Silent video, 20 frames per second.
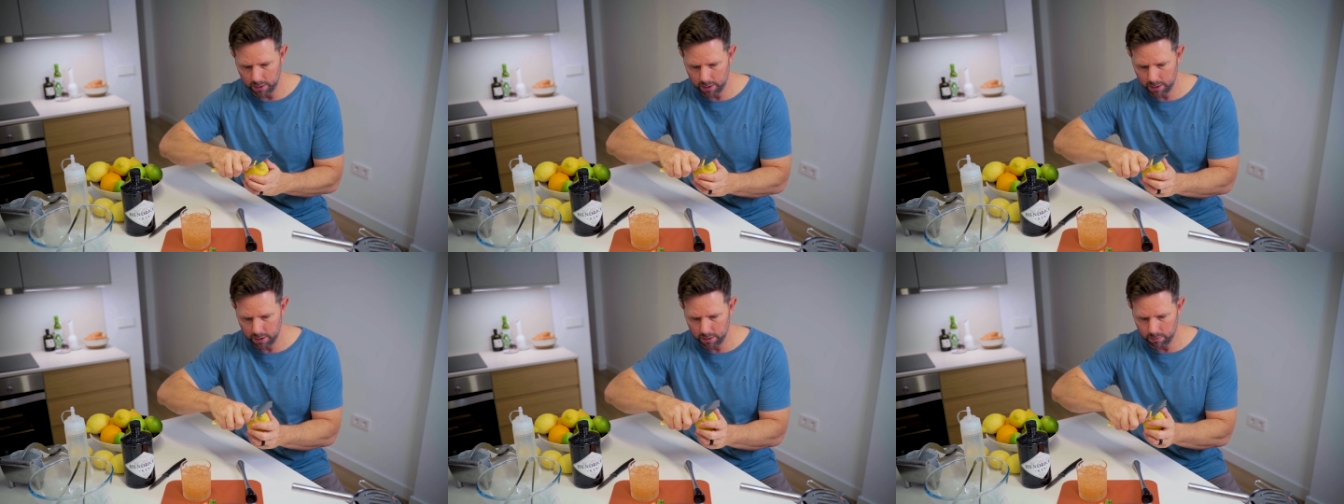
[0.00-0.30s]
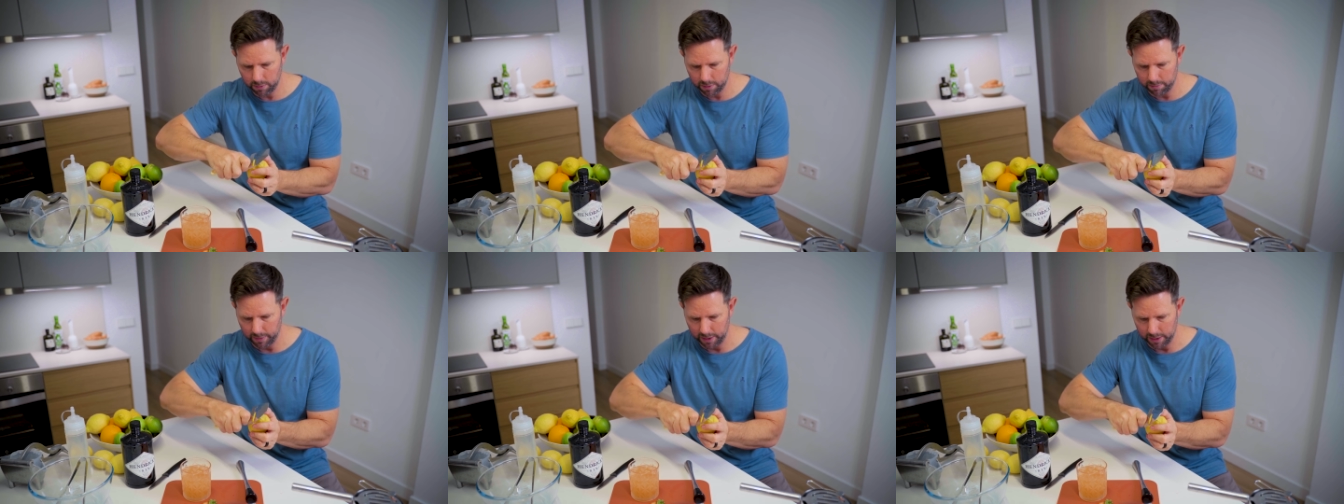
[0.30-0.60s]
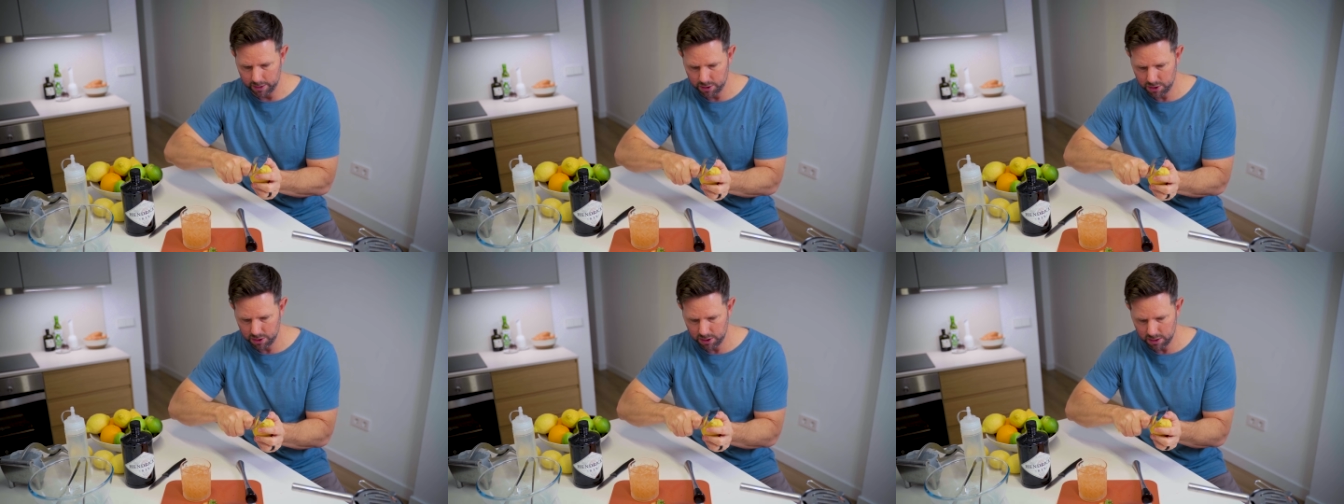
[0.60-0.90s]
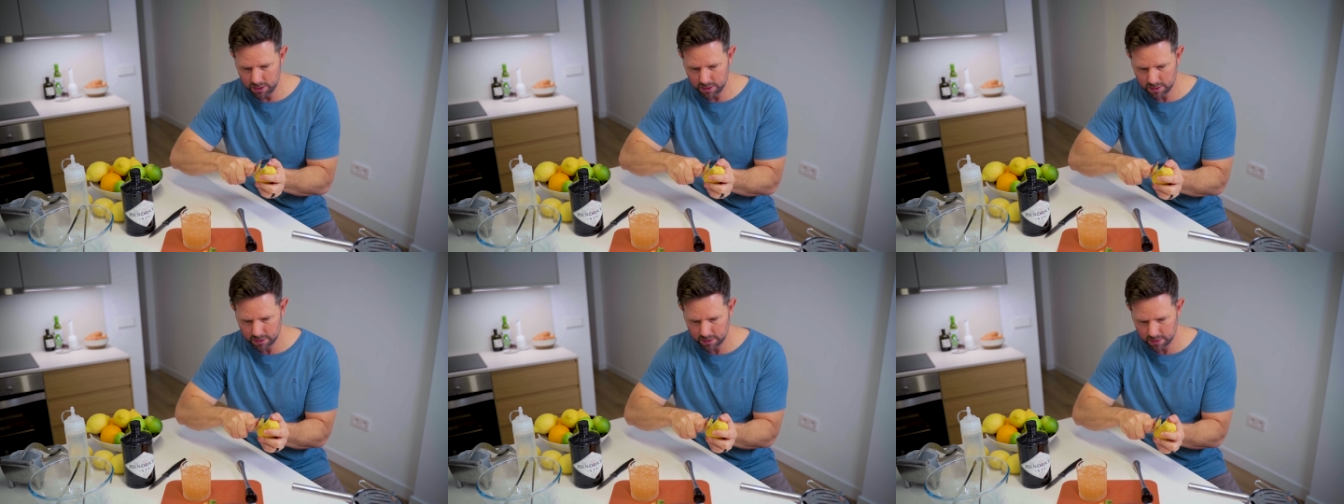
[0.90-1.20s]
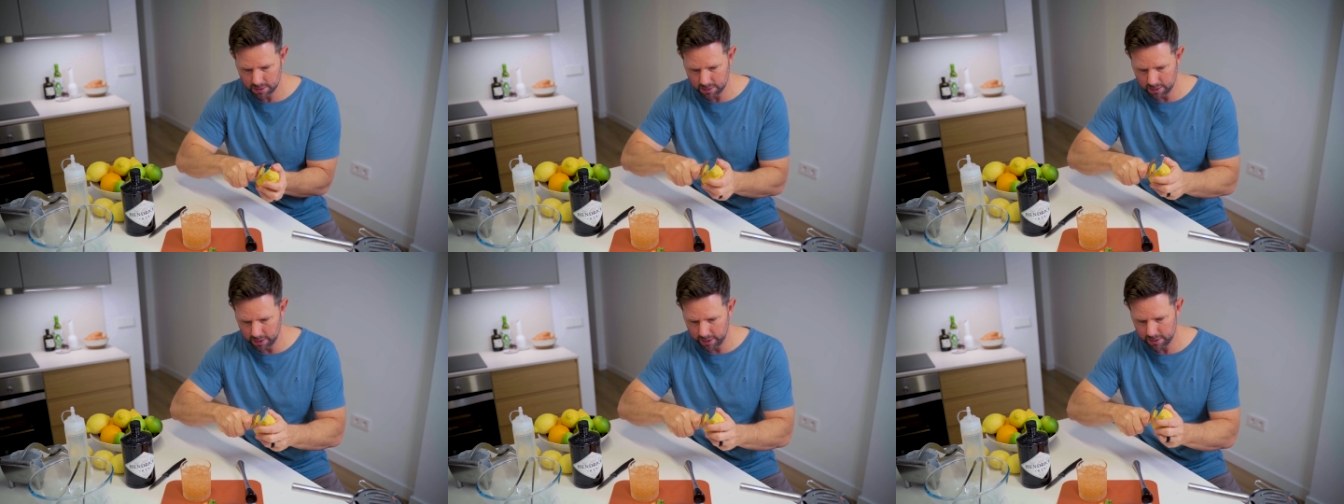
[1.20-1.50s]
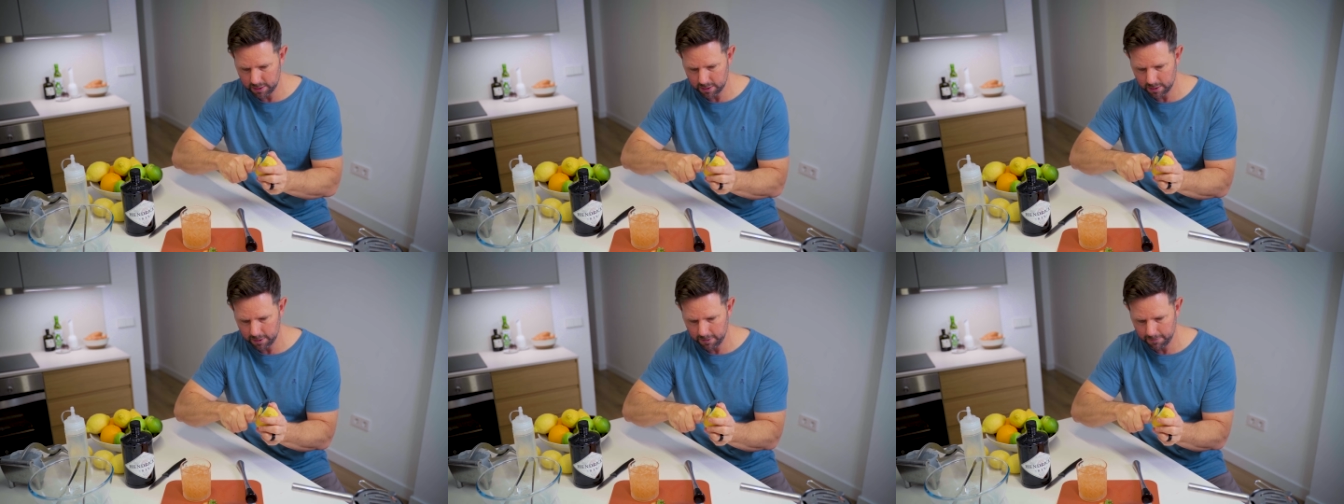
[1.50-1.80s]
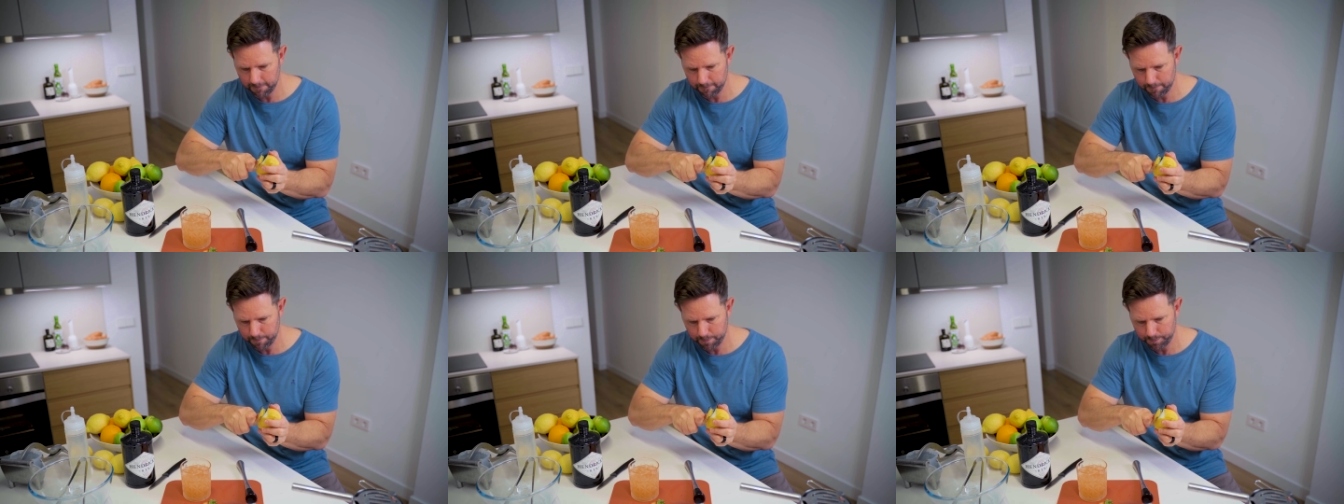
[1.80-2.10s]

here with my cheese slicer.